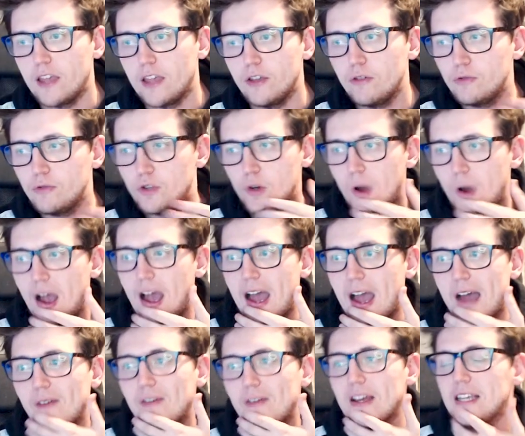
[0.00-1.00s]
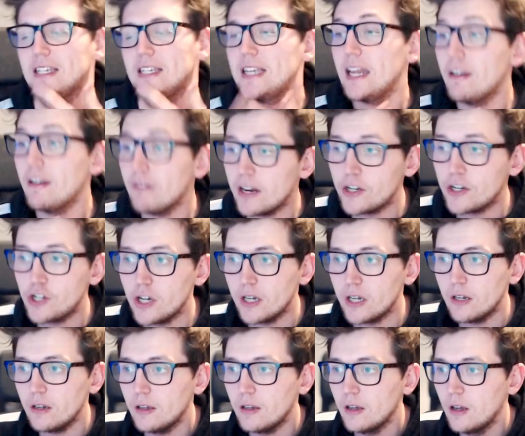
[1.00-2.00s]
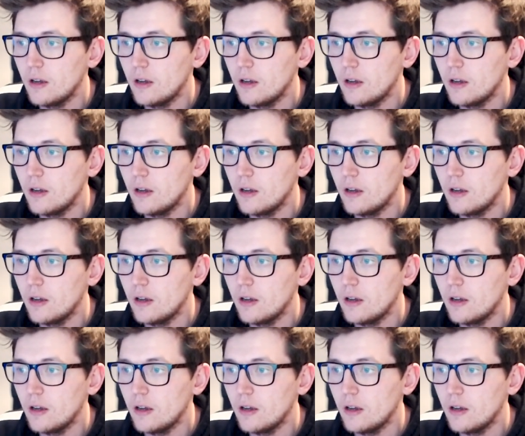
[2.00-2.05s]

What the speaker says: You do have acceleration,